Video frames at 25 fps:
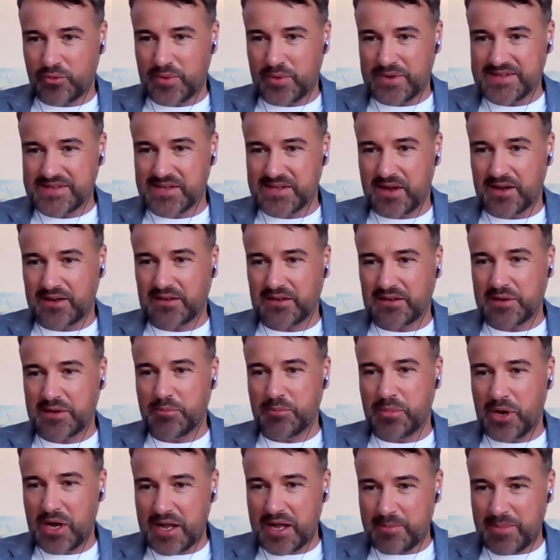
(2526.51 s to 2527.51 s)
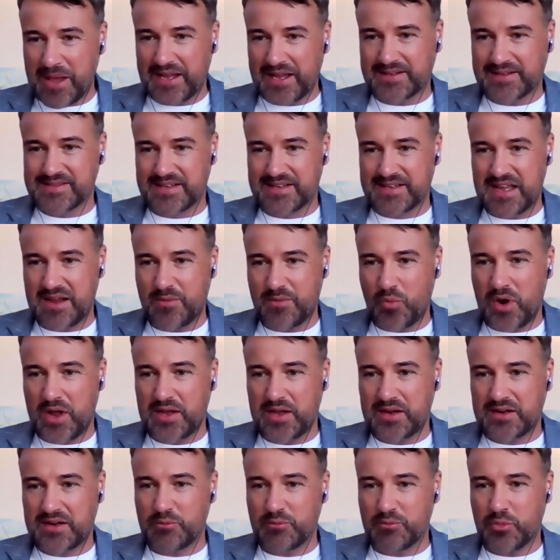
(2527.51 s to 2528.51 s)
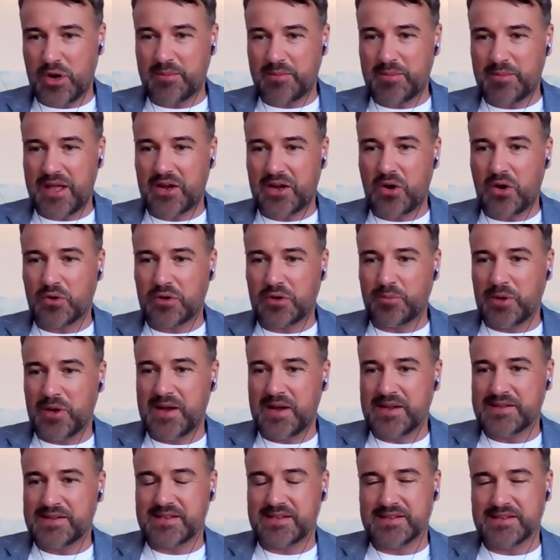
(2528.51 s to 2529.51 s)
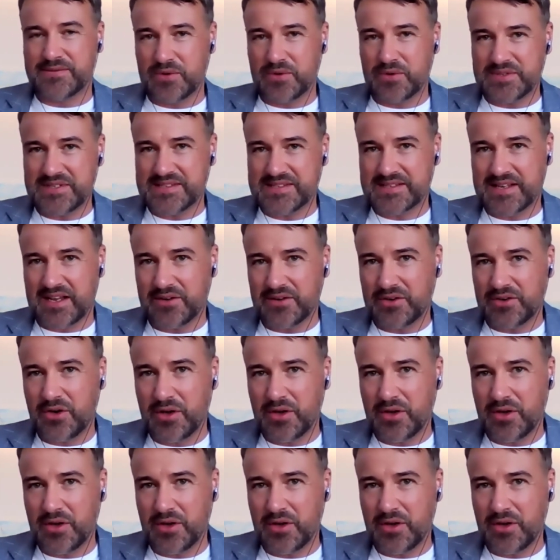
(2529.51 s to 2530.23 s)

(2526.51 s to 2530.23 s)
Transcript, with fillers: a recycling buyback scheme where you can bring back old appliances for a discount